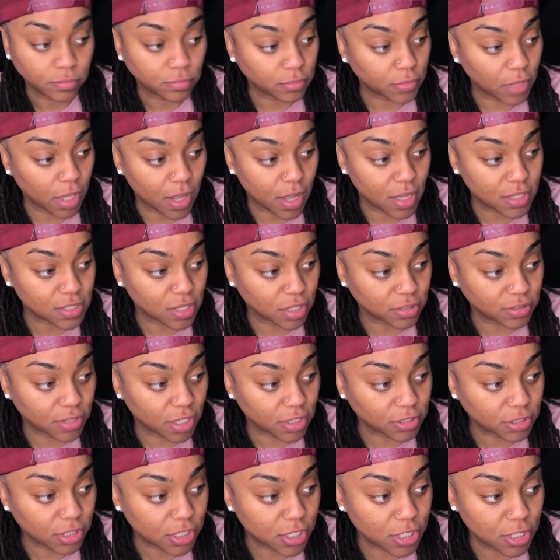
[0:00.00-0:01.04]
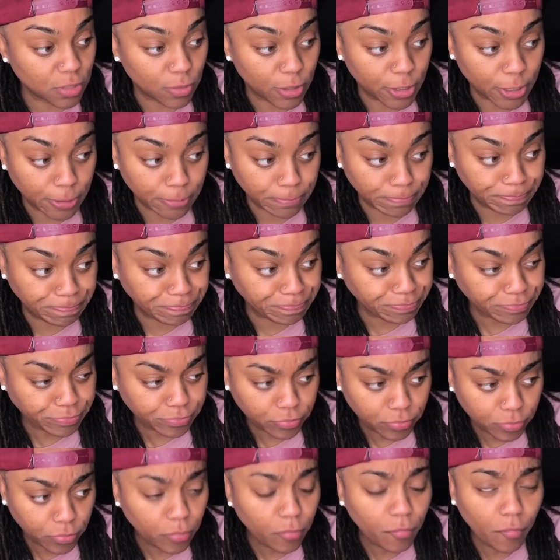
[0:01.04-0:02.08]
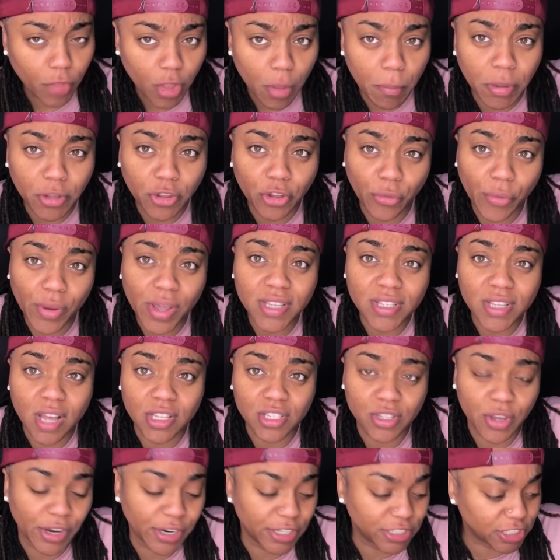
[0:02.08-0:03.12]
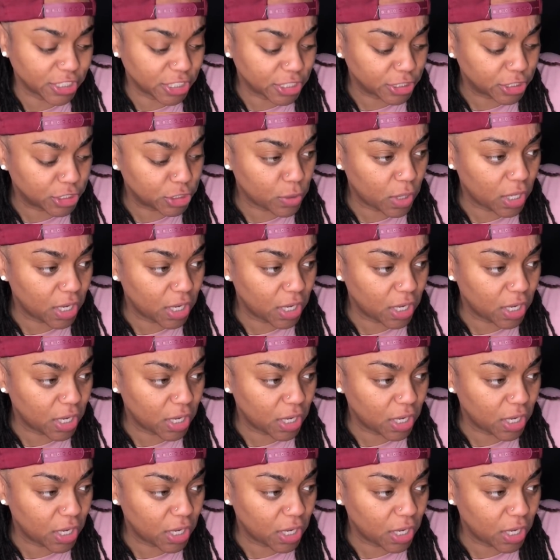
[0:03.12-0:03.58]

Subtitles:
The hot sauce tastes good with it. But the green sauce on here is good too.